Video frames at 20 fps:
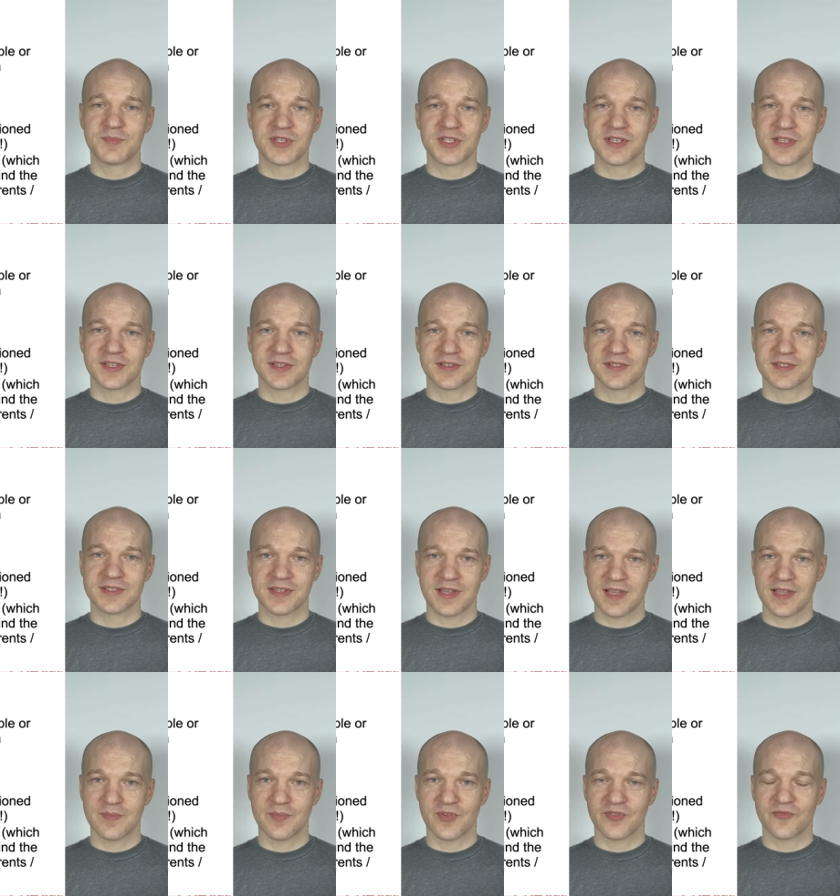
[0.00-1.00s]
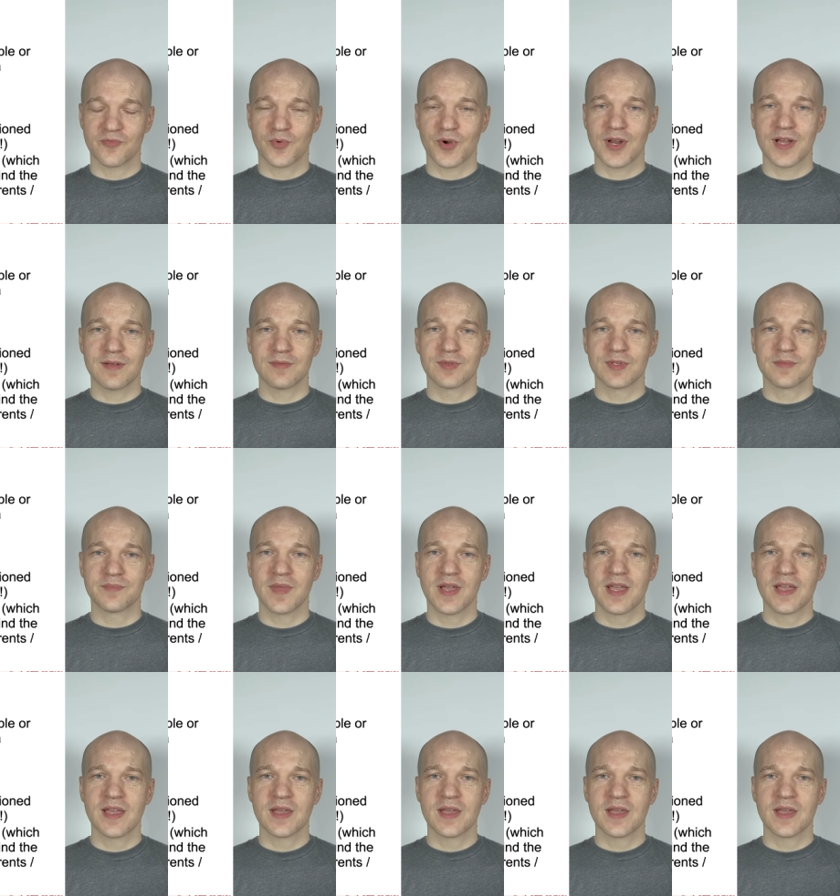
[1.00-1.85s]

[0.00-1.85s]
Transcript: particular type of problem